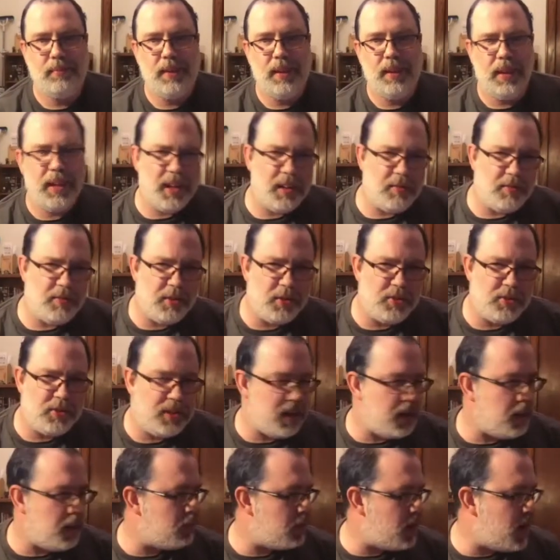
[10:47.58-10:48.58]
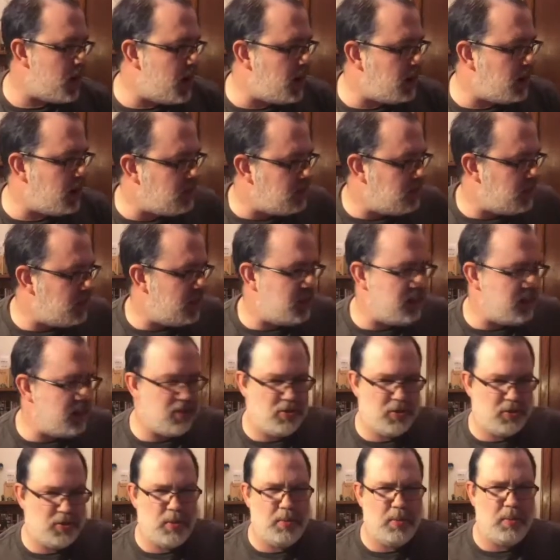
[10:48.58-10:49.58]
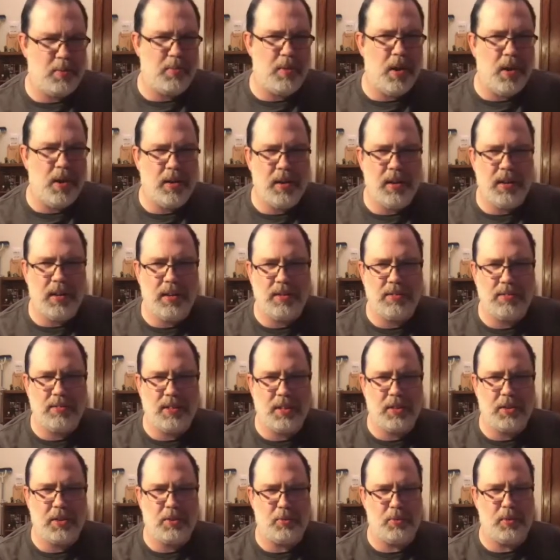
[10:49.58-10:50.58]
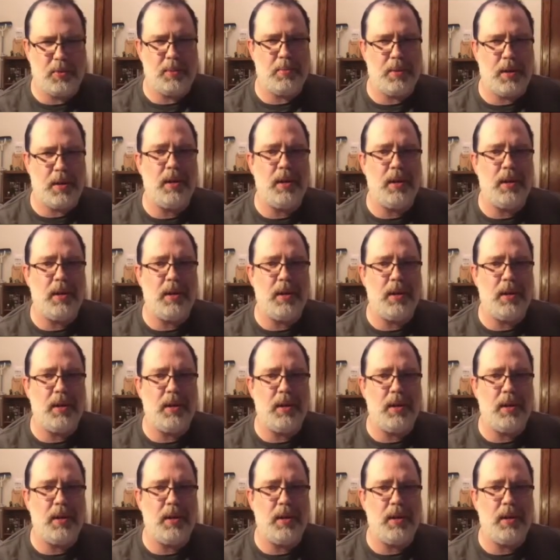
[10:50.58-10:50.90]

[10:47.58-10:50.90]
Like if you see a box in the supermarket, it's like $3.